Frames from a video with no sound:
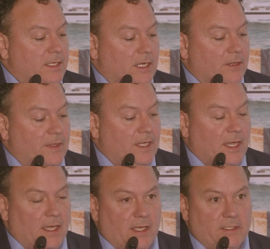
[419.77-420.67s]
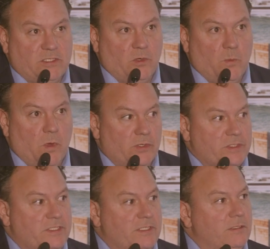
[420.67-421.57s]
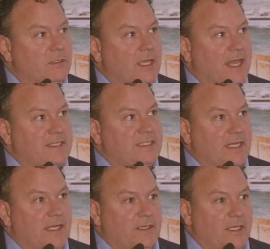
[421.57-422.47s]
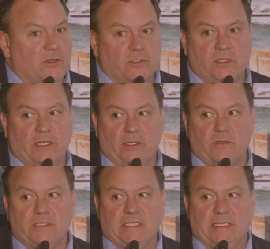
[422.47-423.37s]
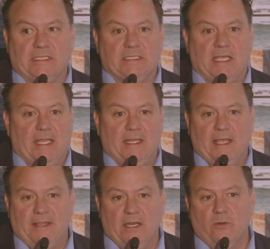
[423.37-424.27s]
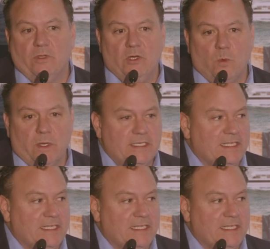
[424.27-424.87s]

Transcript: You know, so most asset allocators look at those things and they don't want